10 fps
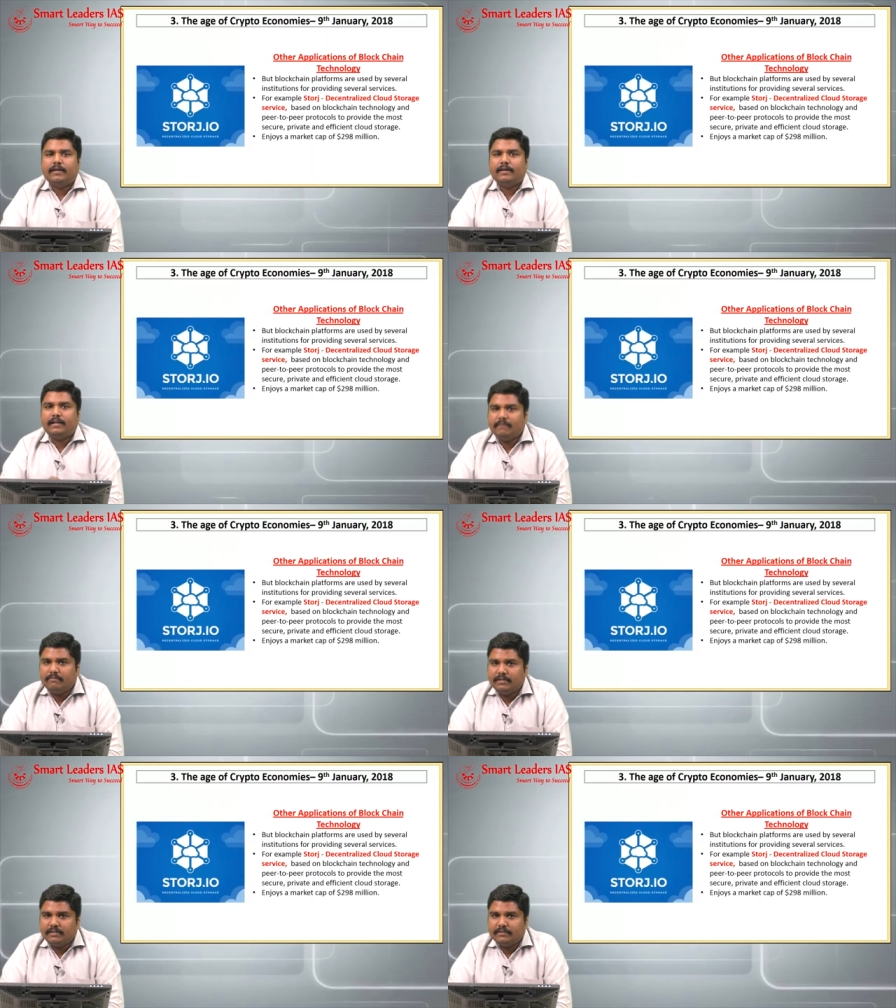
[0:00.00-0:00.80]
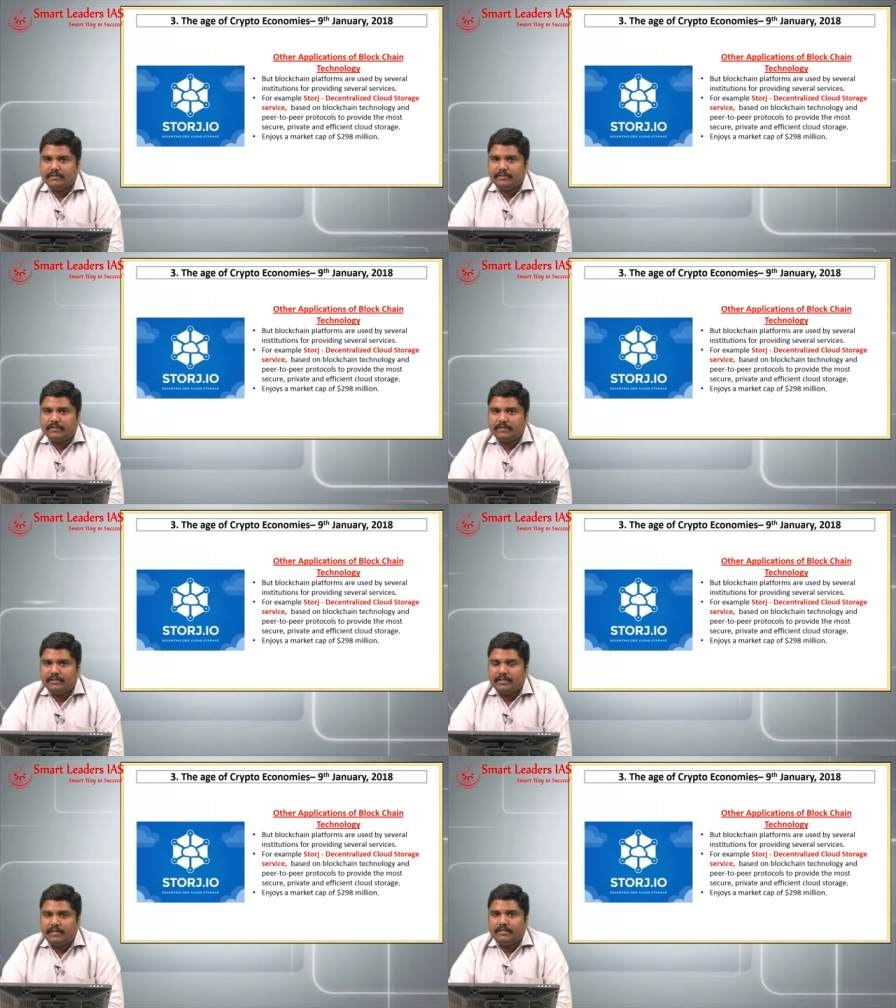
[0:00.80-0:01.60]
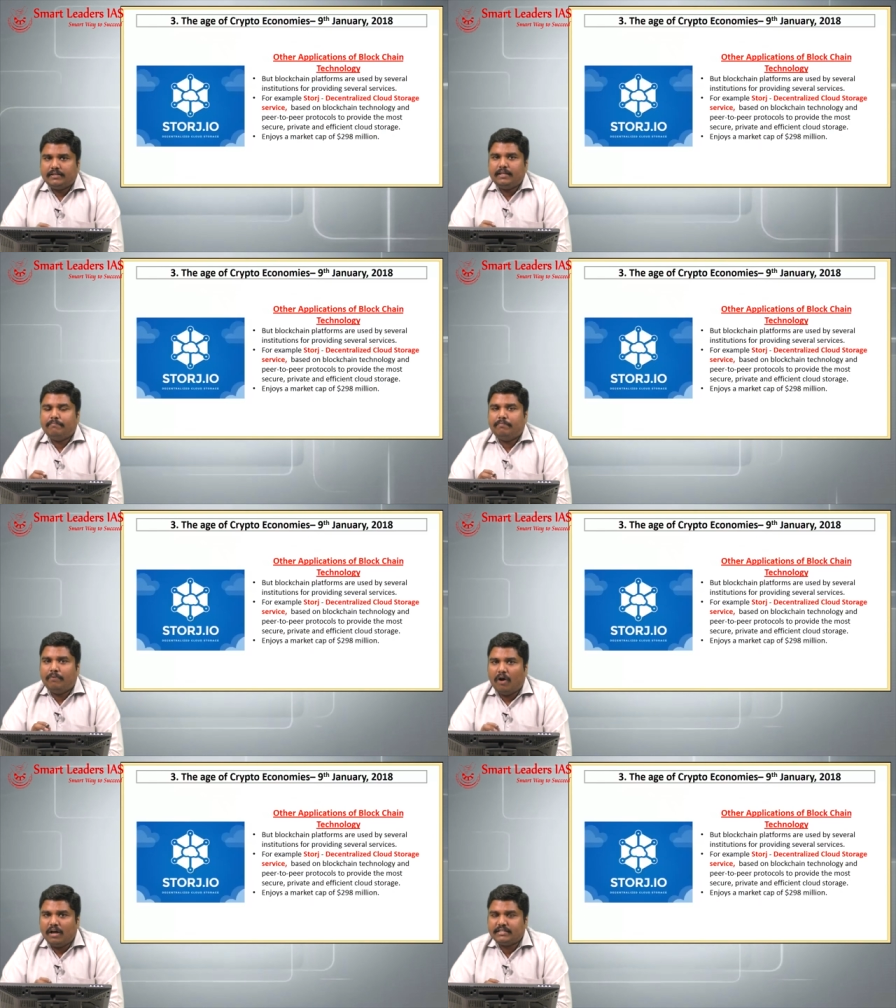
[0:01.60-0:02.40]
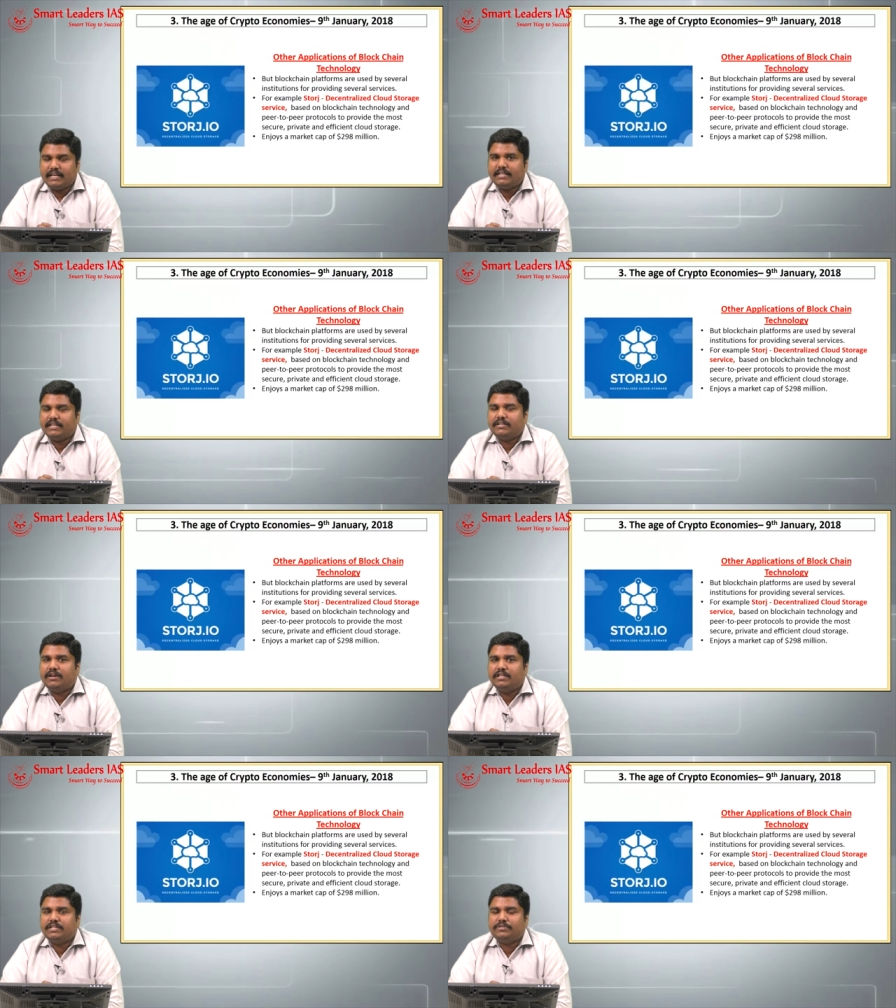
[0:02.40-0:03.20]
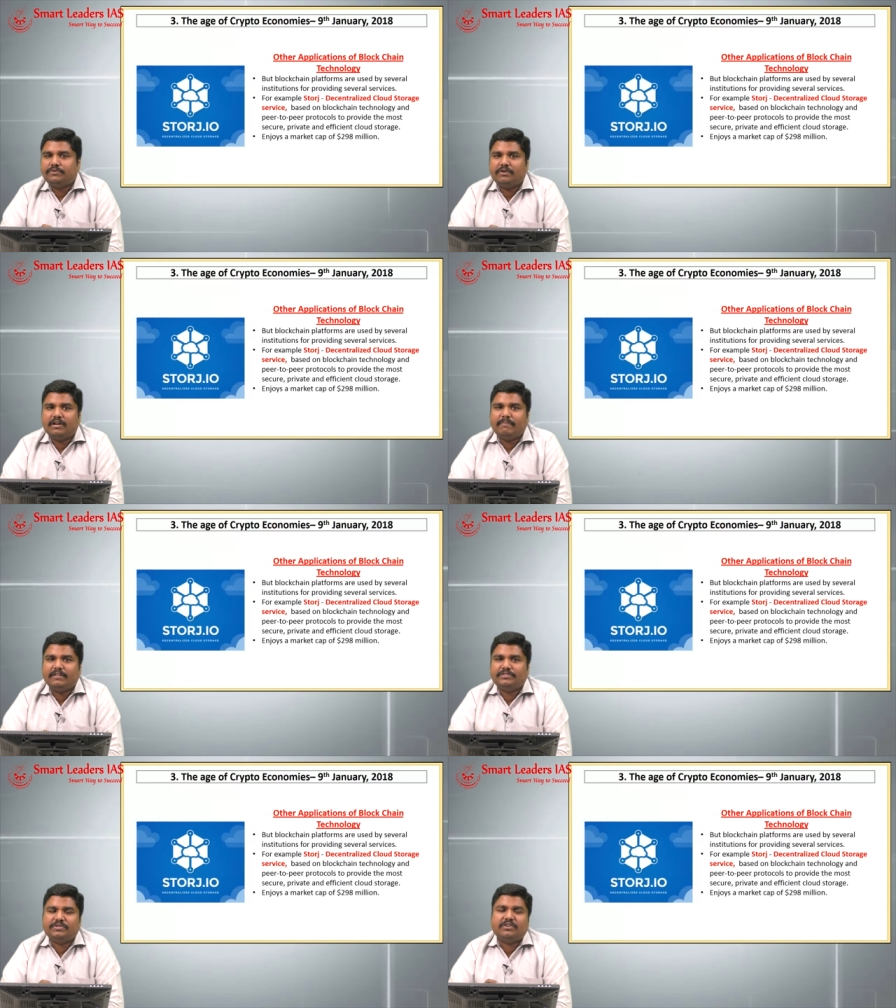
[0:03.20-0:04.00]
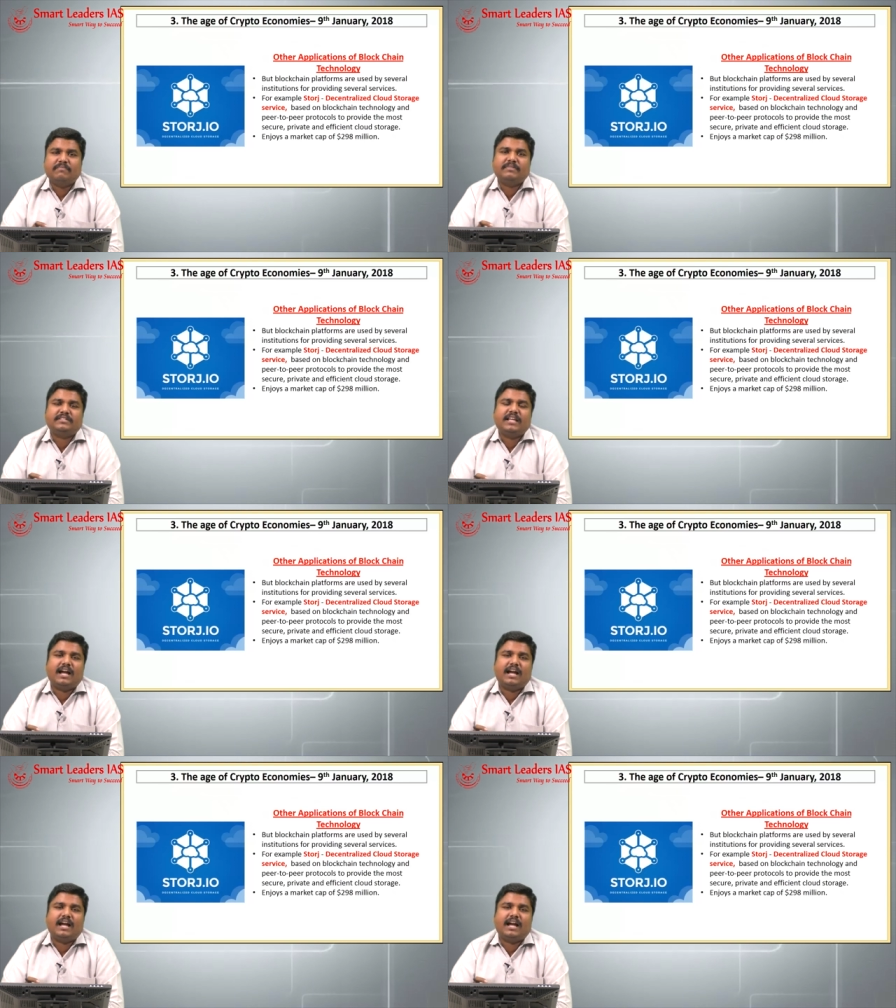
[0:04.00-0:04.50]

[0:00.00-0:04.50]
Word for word: Remember, the blockchain technology should not be synonymously